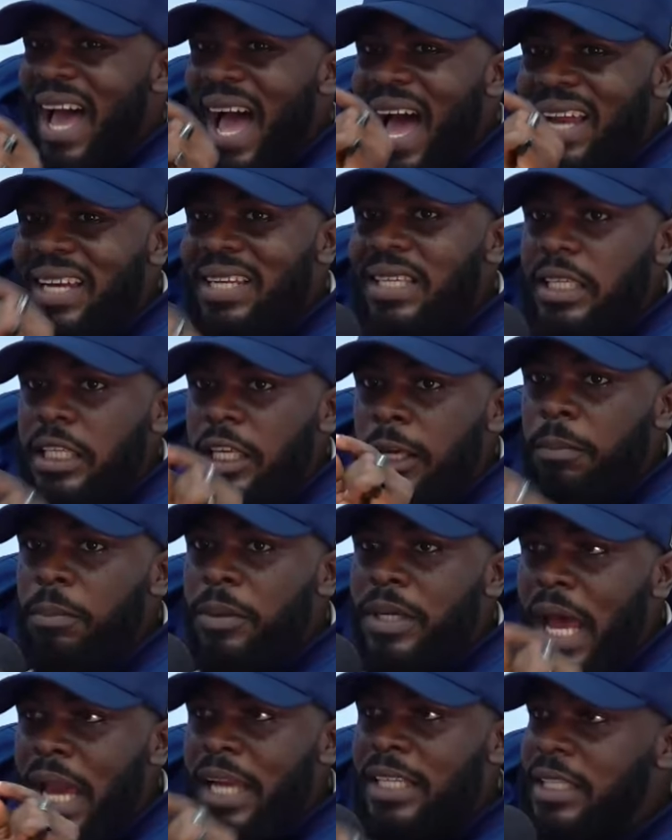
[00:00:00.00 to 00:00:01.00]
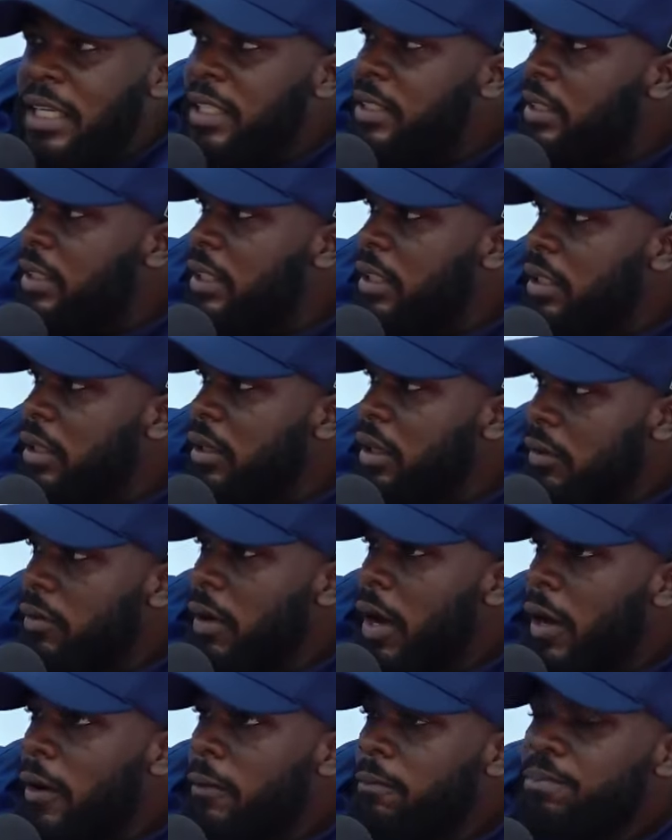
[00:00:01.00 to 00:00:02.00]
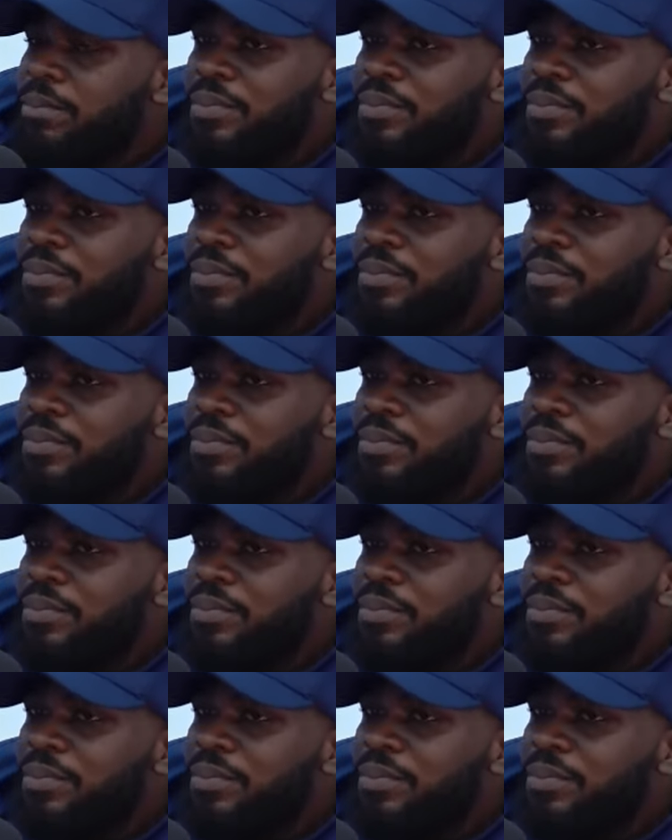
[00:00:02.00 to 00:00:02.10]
and keep digesting, yep. right?